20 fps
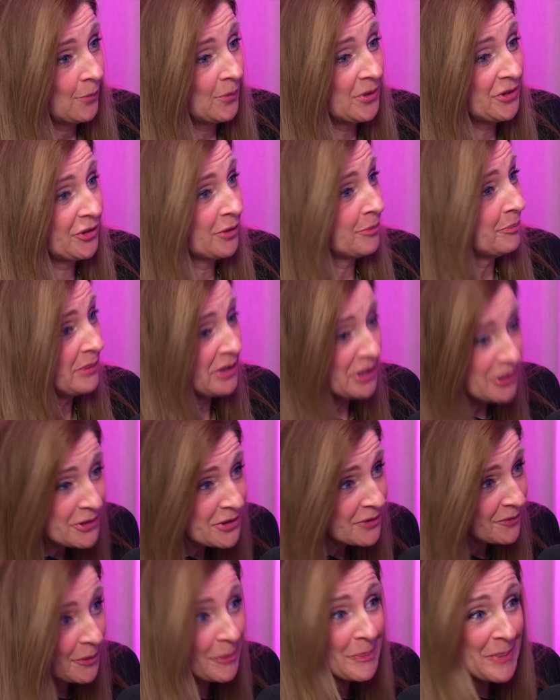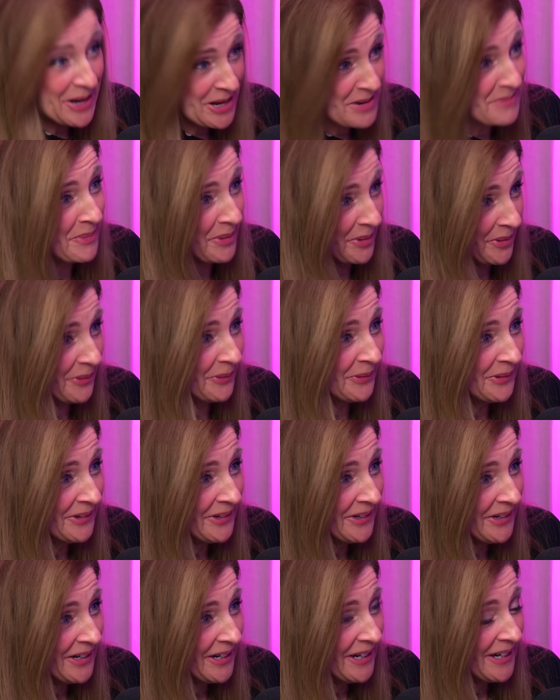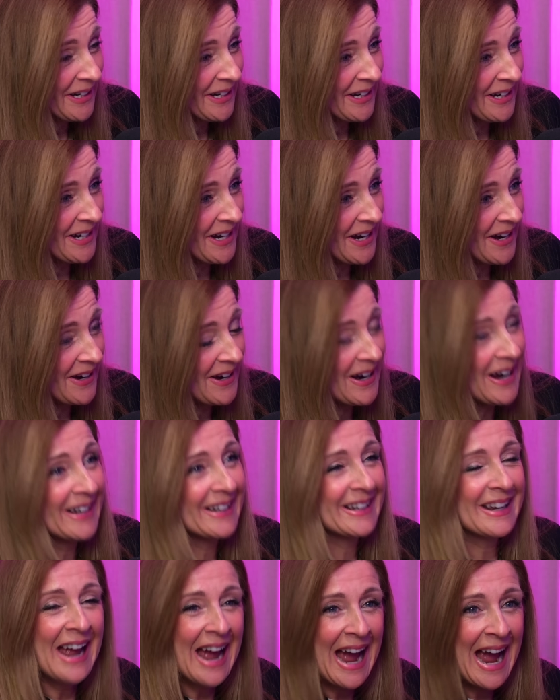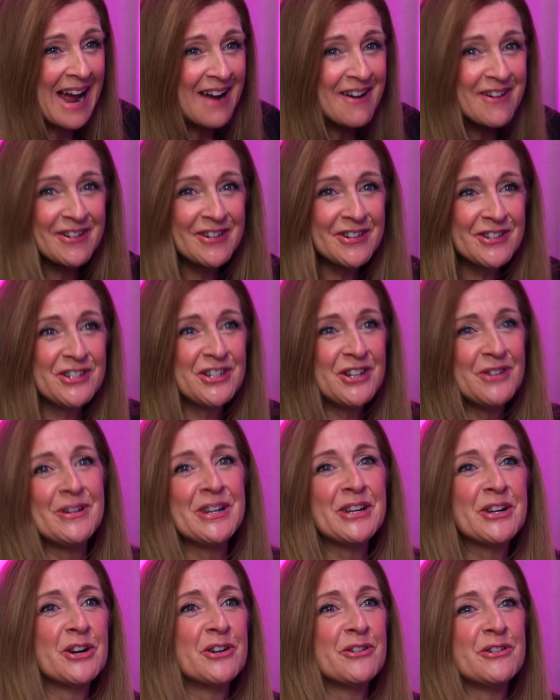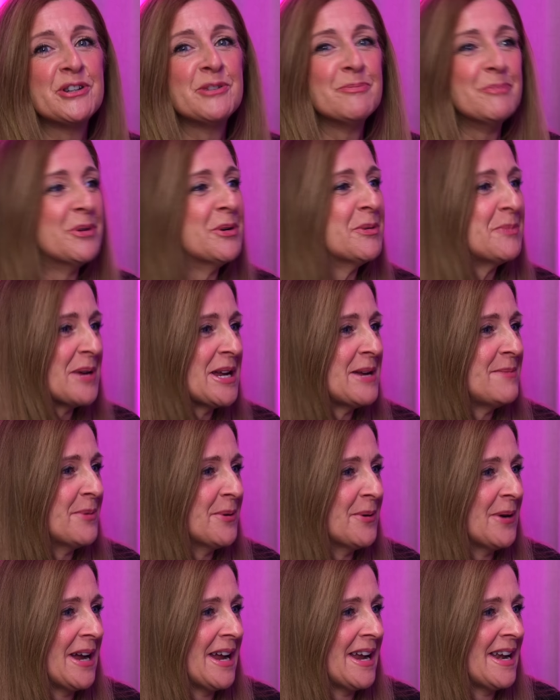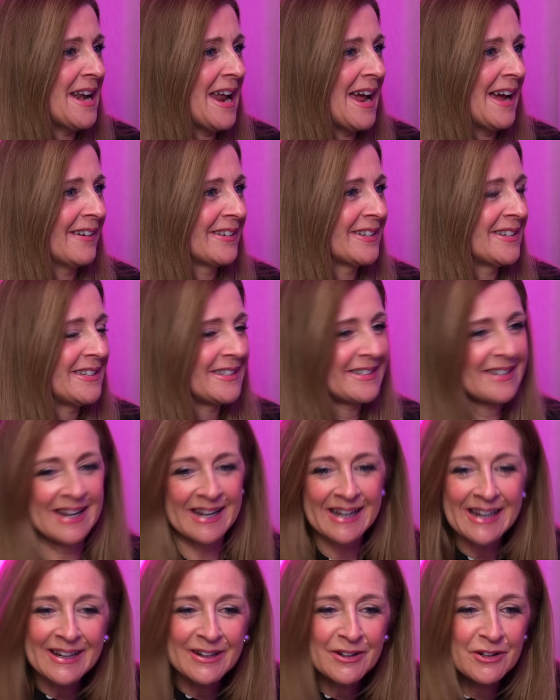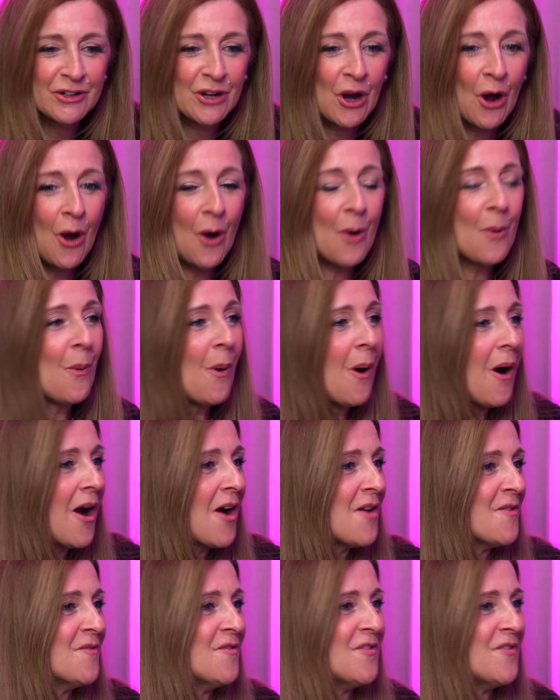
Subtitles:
With some beautiful people. How could you encourage more people here now to say, go and